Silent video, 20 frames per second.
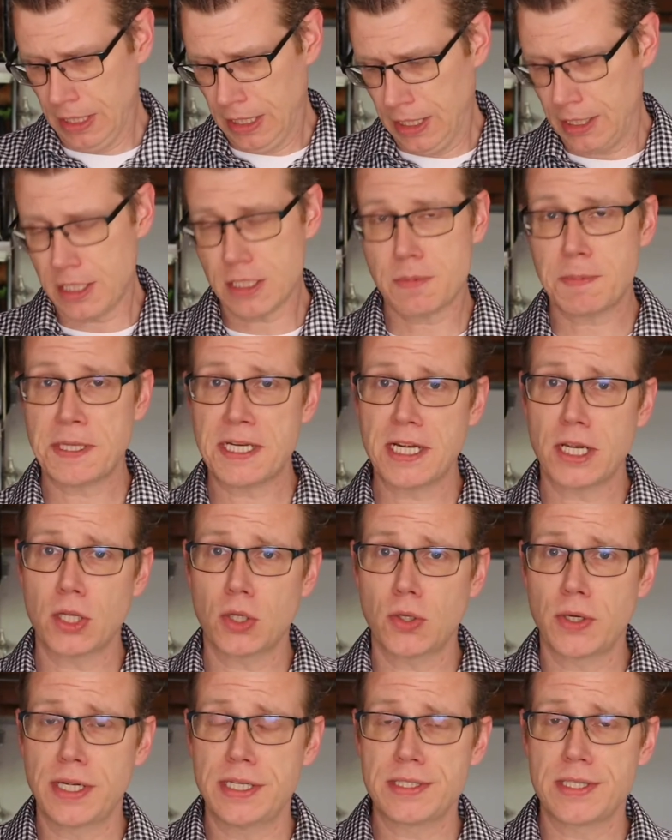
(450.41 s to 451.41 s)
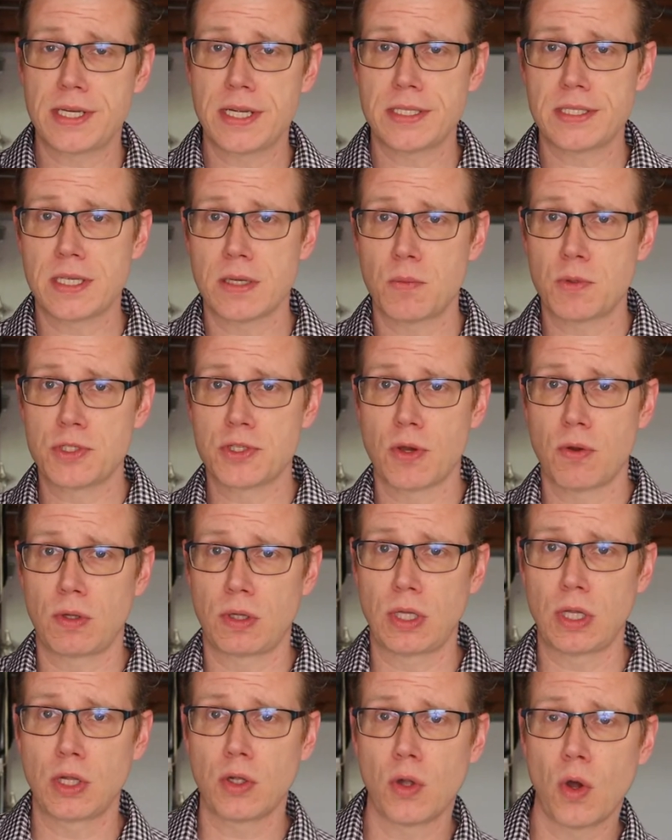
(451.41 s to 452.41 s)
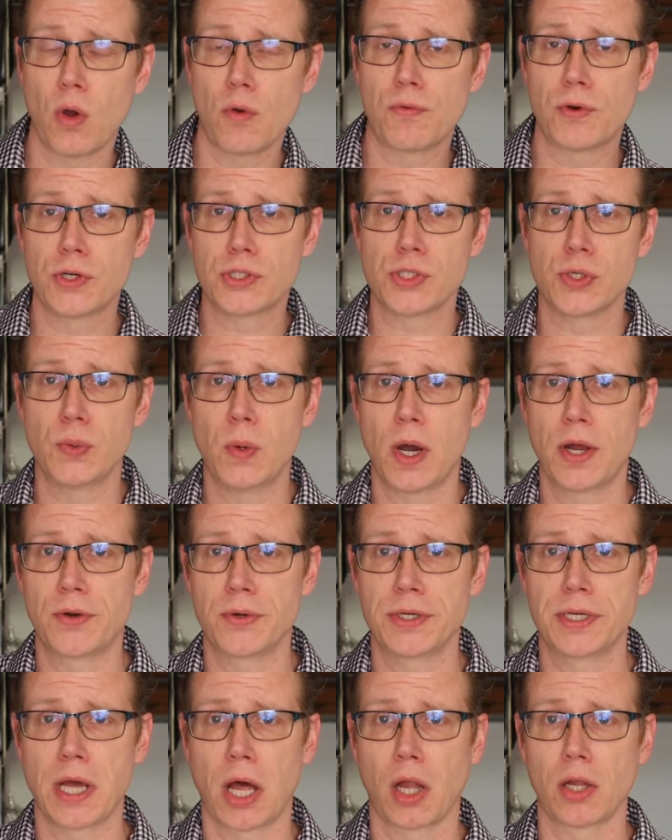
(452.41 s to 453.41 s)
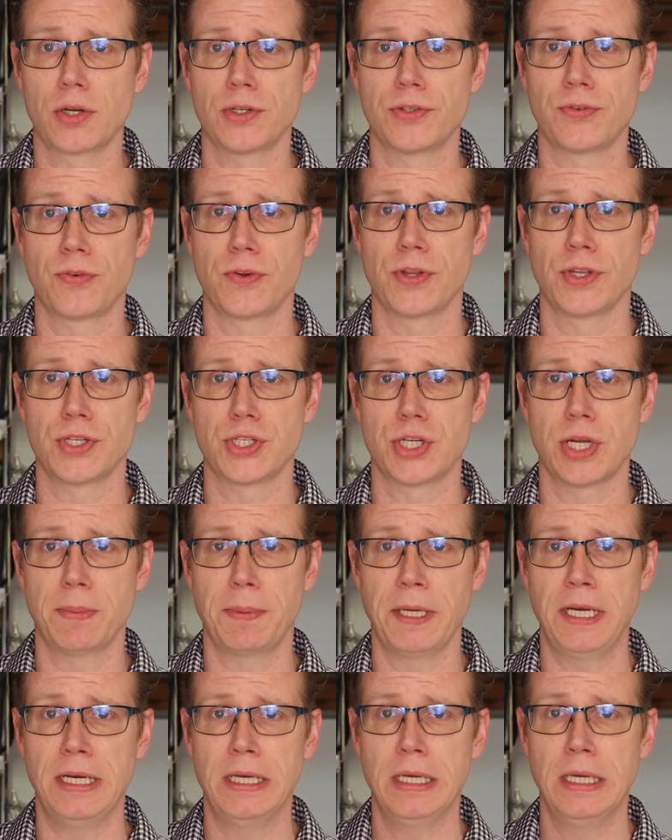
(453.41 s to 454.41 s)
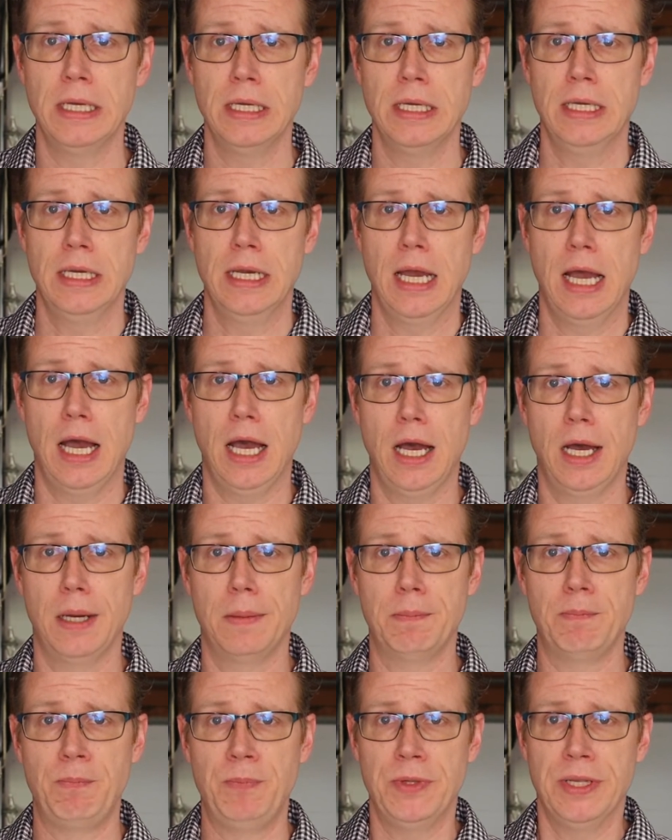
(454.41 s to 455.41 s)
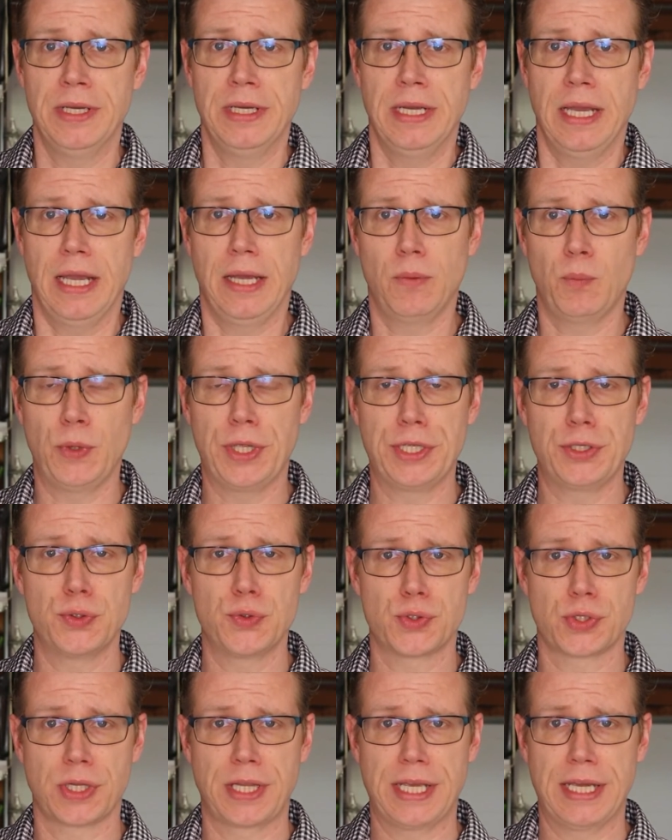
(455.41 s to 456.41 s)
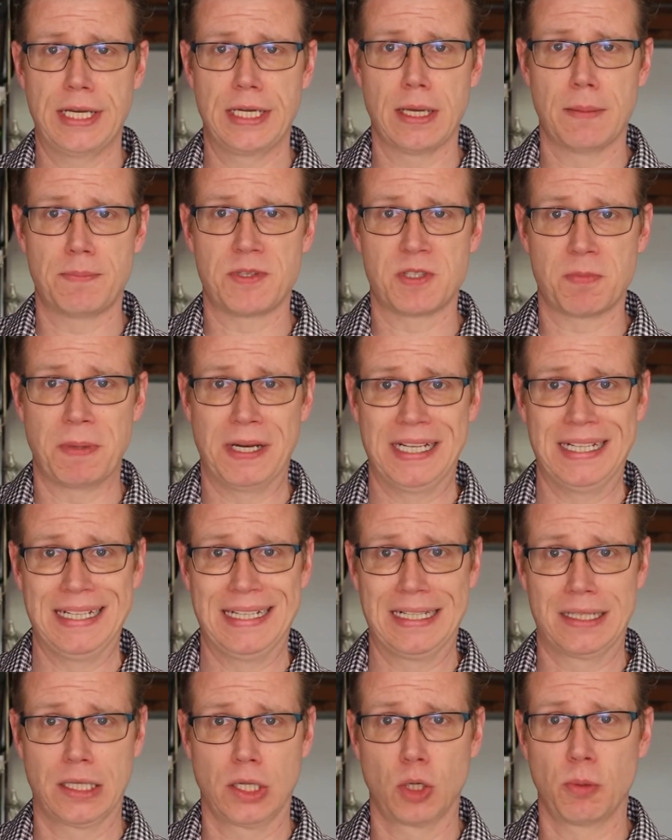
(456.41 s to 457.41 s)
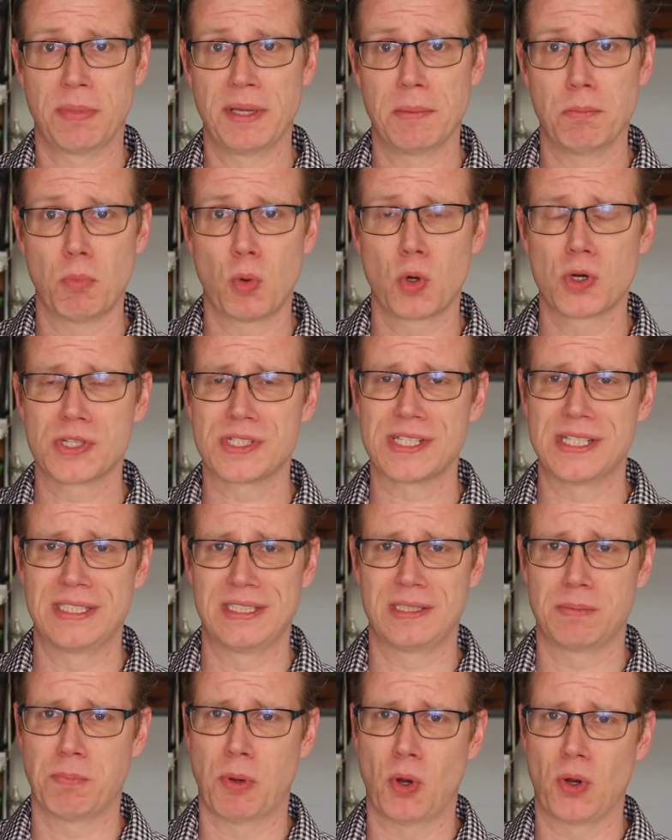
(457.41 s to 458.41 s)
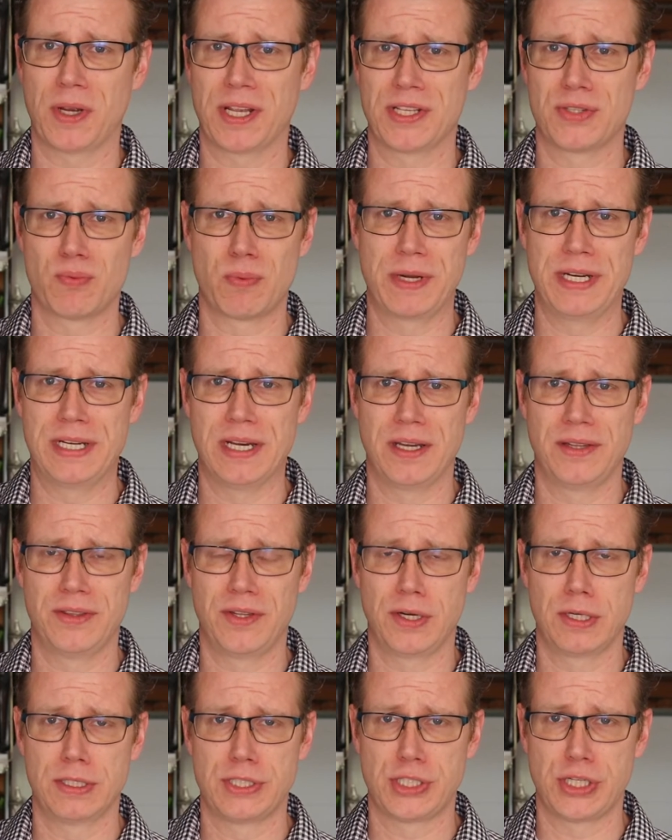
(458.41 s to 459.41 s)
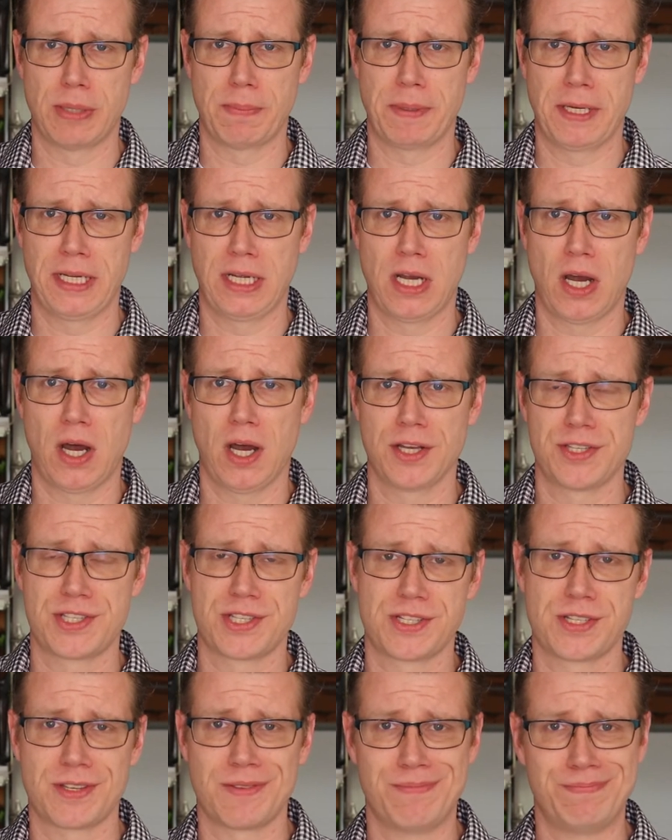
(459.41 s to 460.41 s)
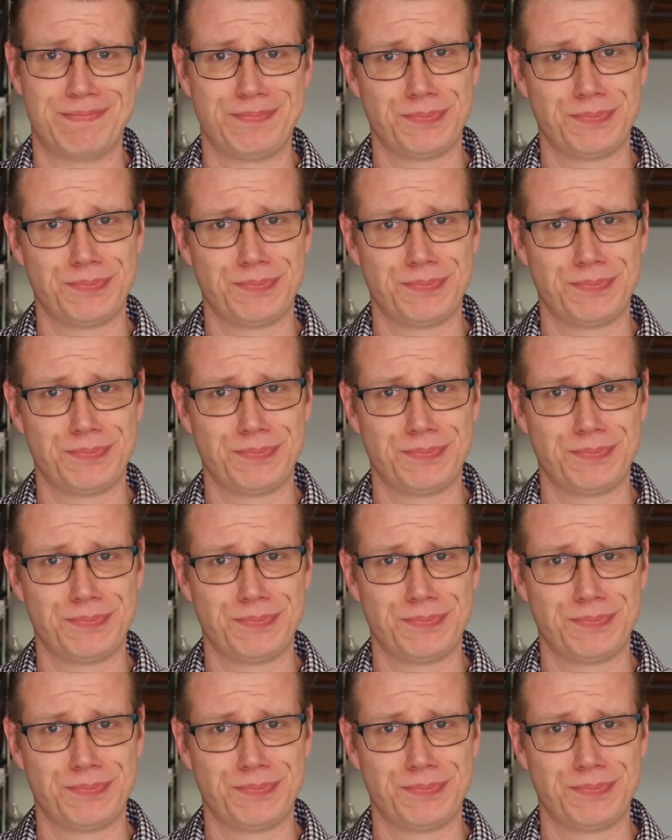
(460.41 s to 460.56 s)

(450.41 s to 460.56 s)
In this particular instance, it was a little over $200 for the shipping, and we usually end up spending a little bit more since BULQ has redone their shipping costs.